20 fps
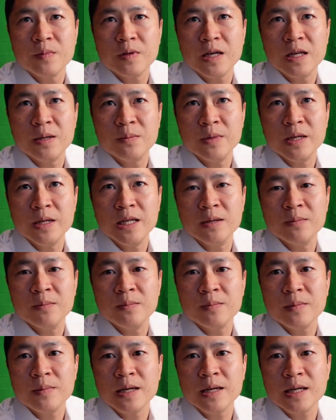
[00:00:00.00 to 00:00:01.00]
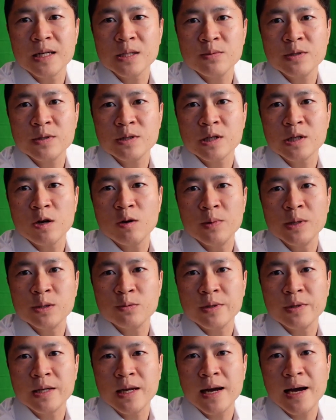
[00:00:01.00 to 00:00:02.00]
and medium. I guess we should go
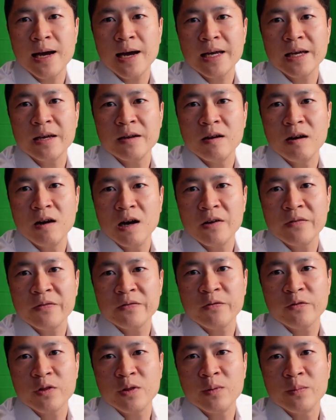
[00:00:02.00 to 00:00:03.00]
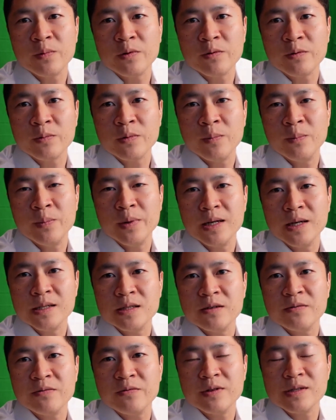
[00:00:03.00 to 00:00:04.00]
between high and off for the biggest
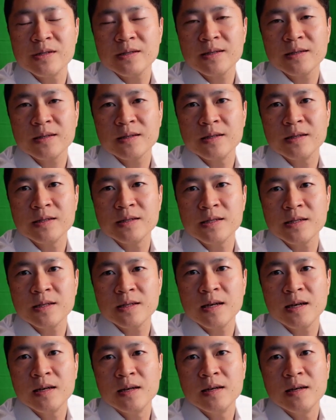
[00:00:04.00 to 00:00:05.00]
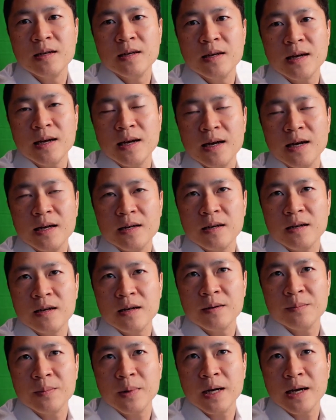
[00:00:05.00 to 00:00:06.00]
difference. This is
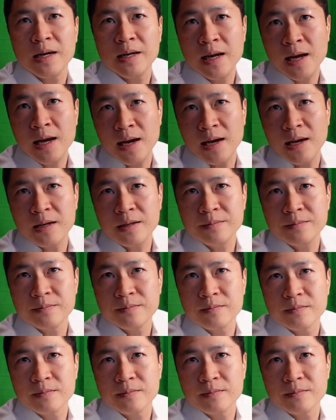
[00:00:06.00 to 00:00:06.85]
on high,